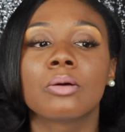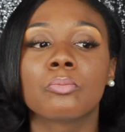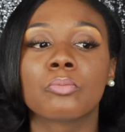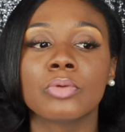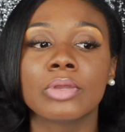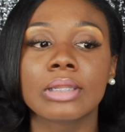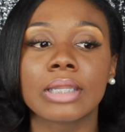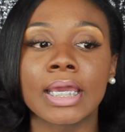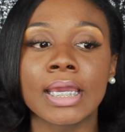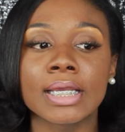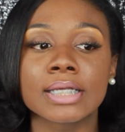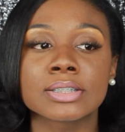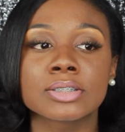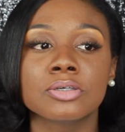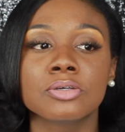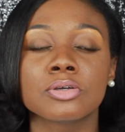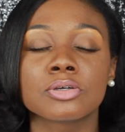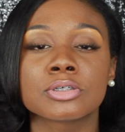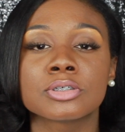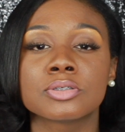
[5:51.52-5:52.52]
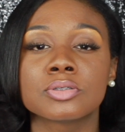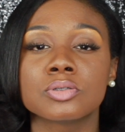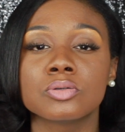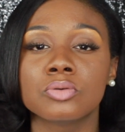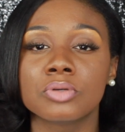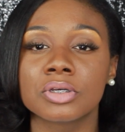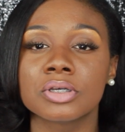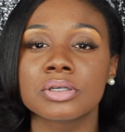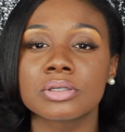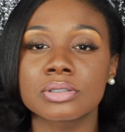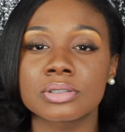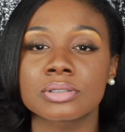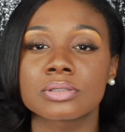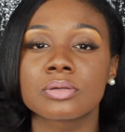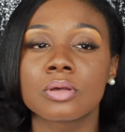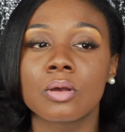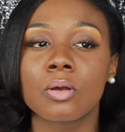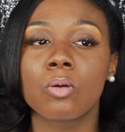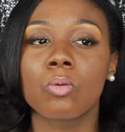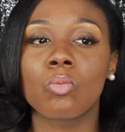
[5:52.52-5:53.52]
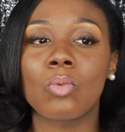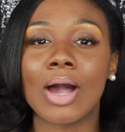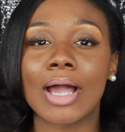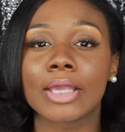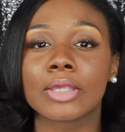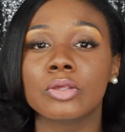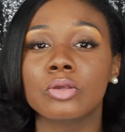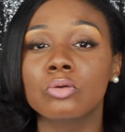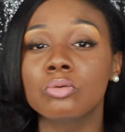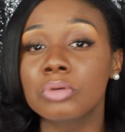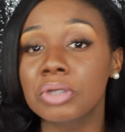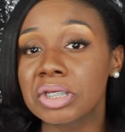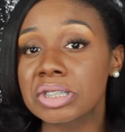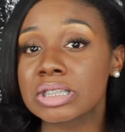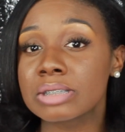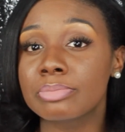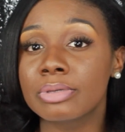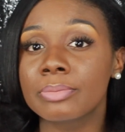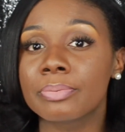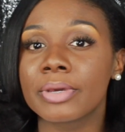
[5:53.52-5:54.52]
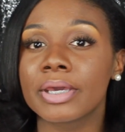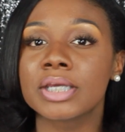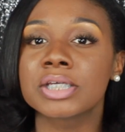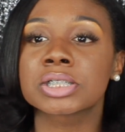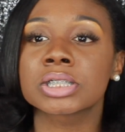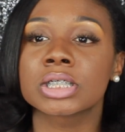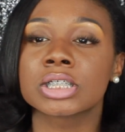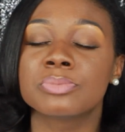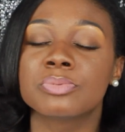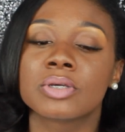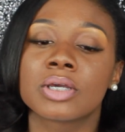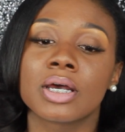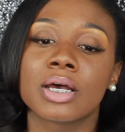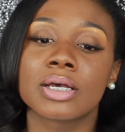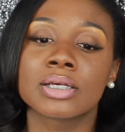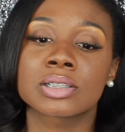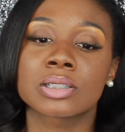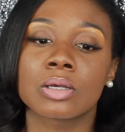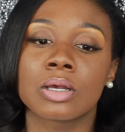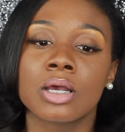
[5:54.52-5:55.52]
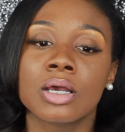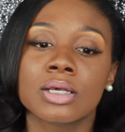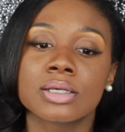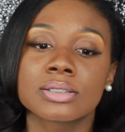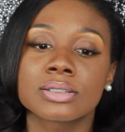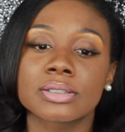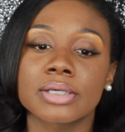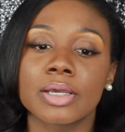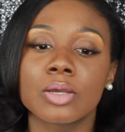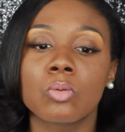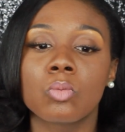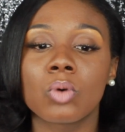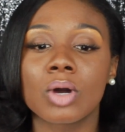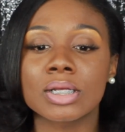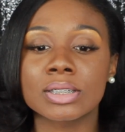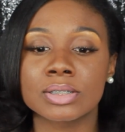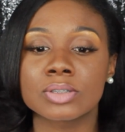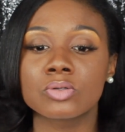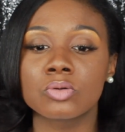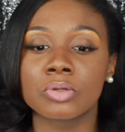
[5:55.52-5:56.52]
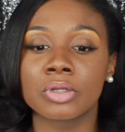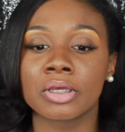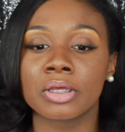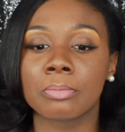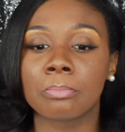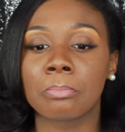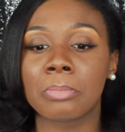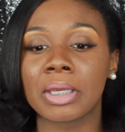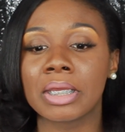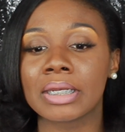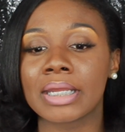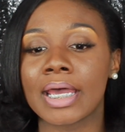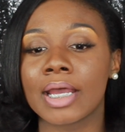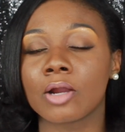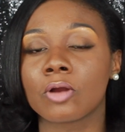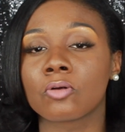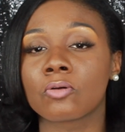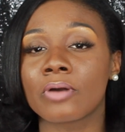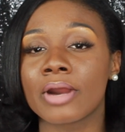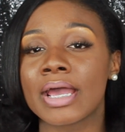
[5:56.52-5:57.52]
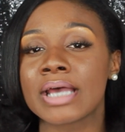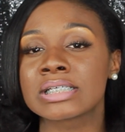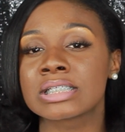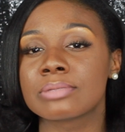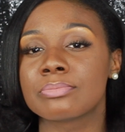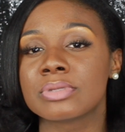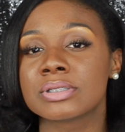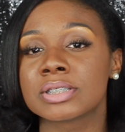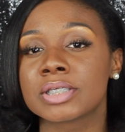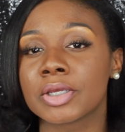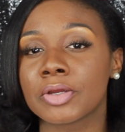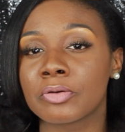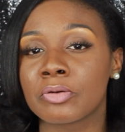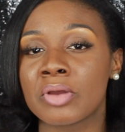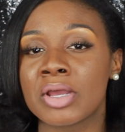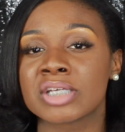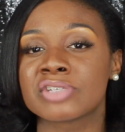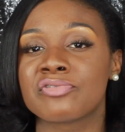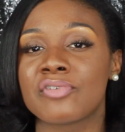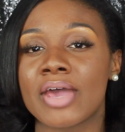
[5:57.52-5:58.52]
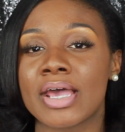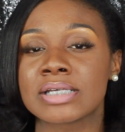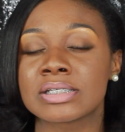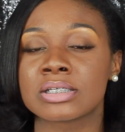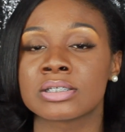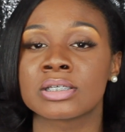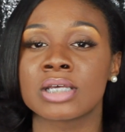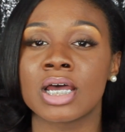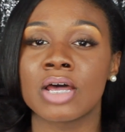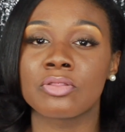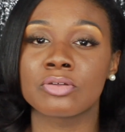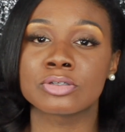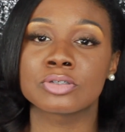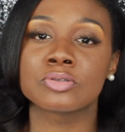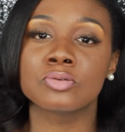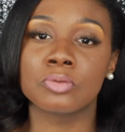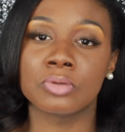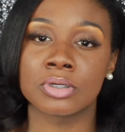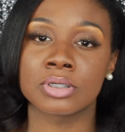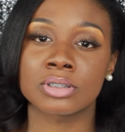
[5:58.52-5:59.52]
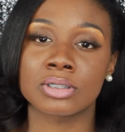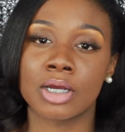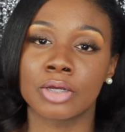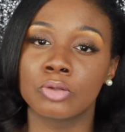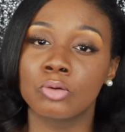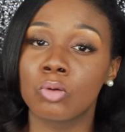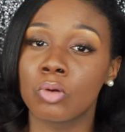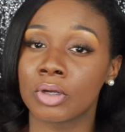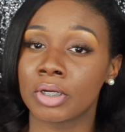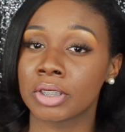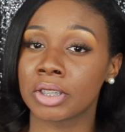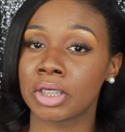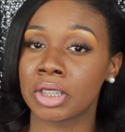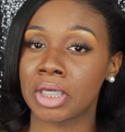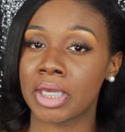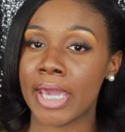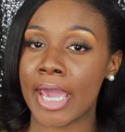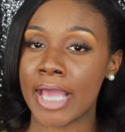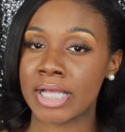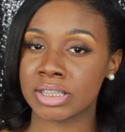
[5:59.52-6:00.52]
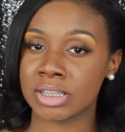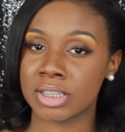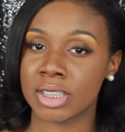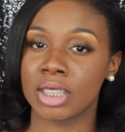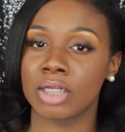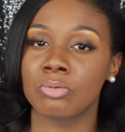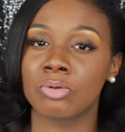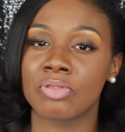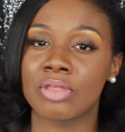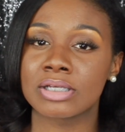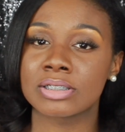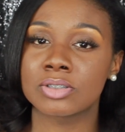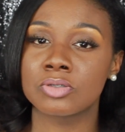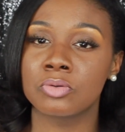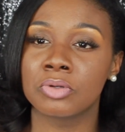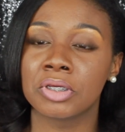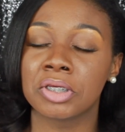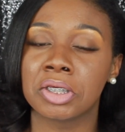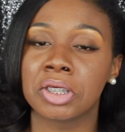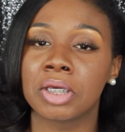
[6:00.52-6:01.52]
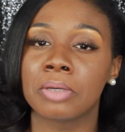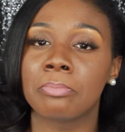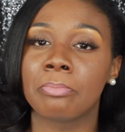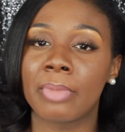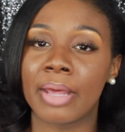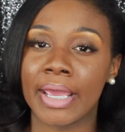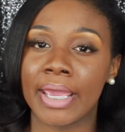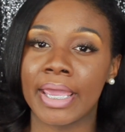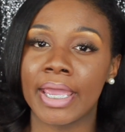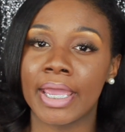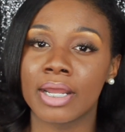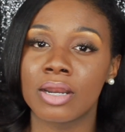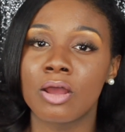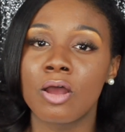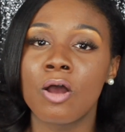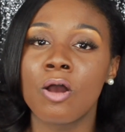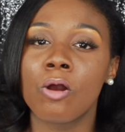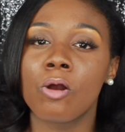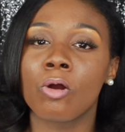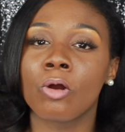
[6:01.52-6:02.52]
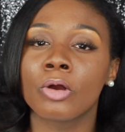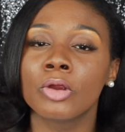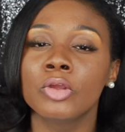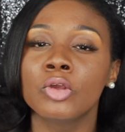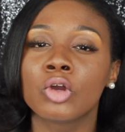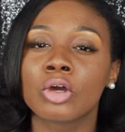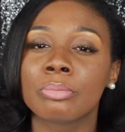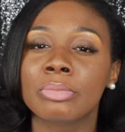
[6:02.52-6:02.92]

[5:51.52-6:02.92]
relating to your students, why you need to be patient is because say one student may not grasp the material as fast as other students. Are you going to get agitated with that student, get mad? Or are you